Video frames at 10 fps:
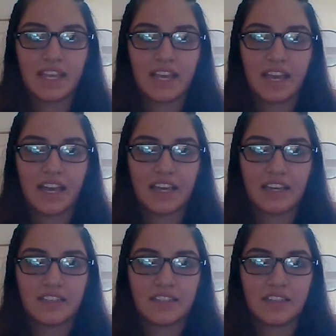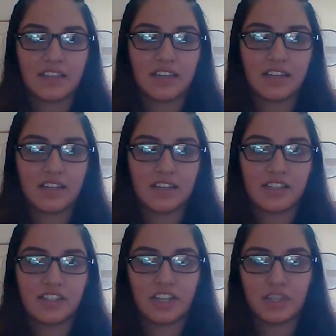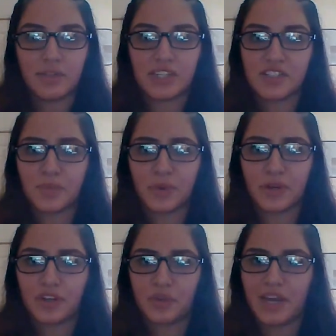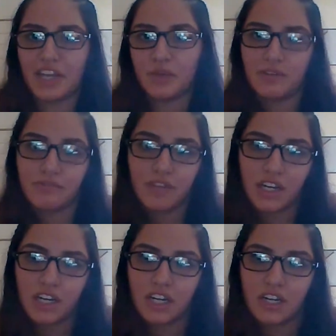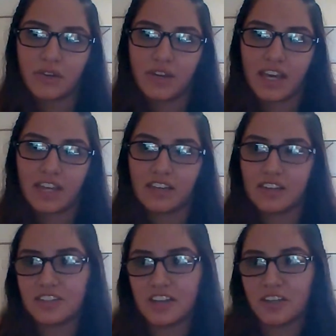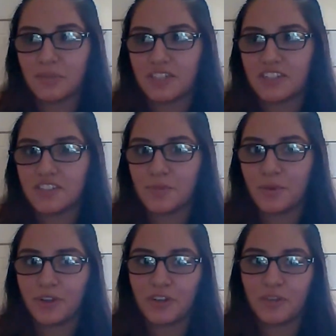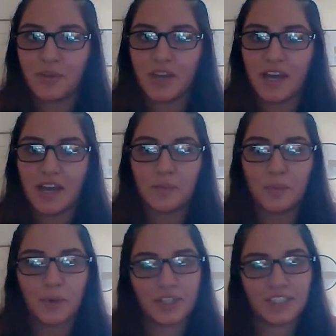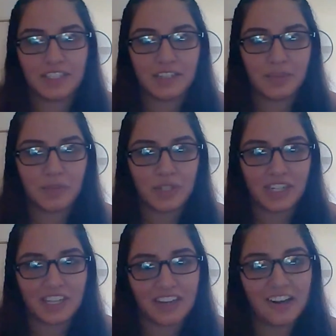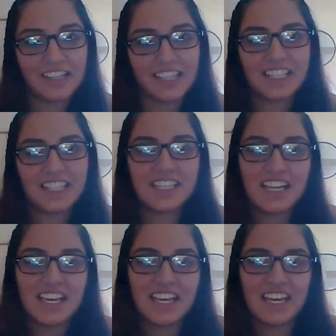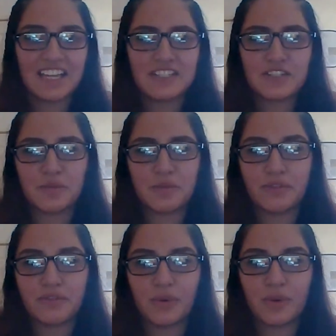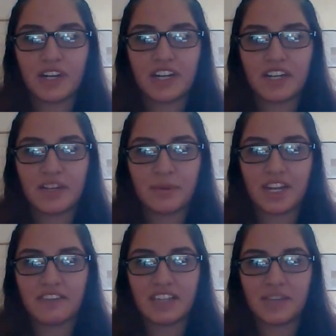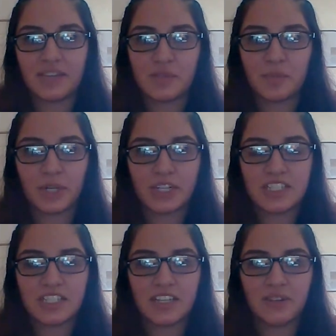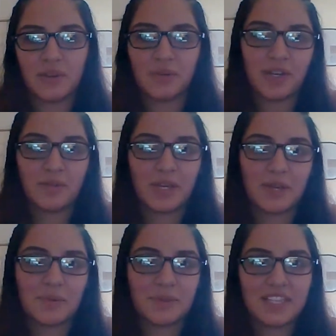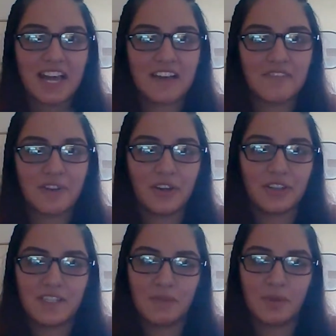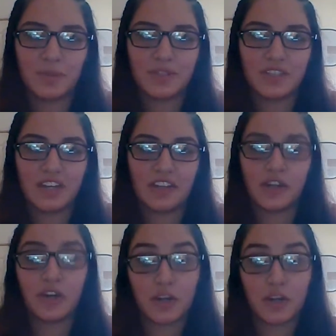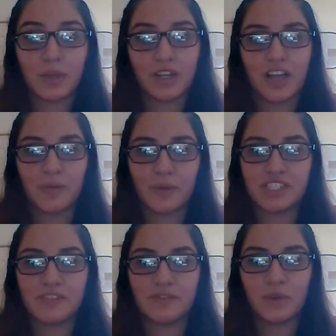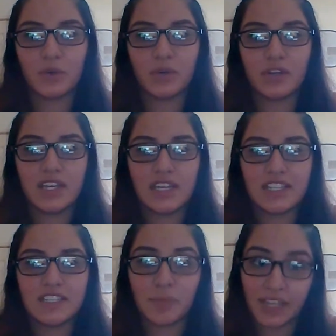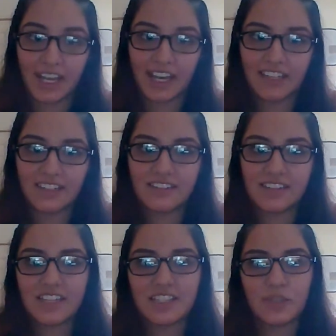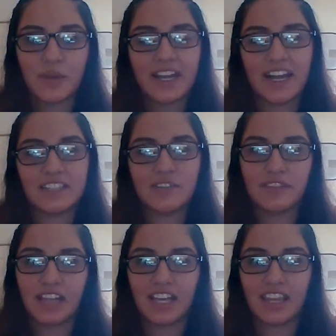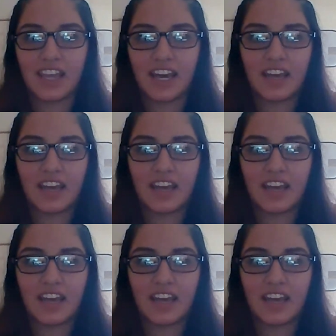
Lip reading: and a undocumented support group at U of O and an undocumented support group at Portland Community College. And so before, when everything was in person, we wouldn't be able to have all these people together, or it'd be a lot more difficult to plan. And so I kind of like that,